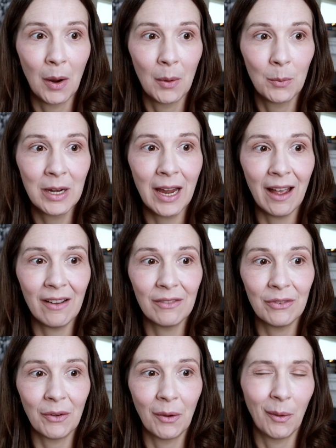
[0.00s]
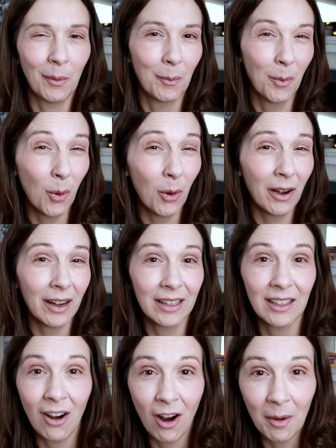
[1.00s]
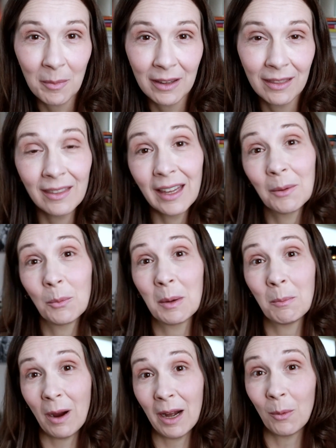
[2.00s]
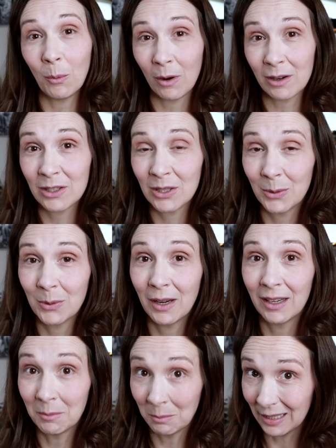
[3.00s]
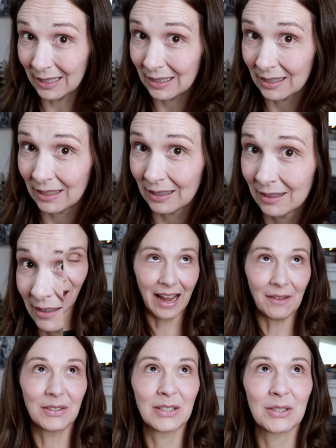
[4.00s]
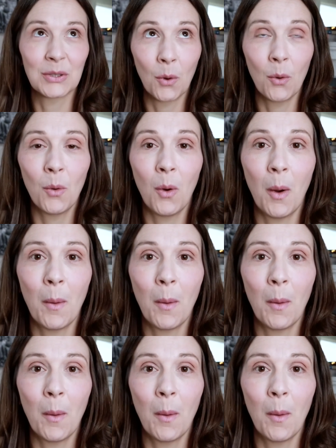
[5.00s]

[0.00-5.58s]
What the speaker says: we have more in common than we might want to admit. I have so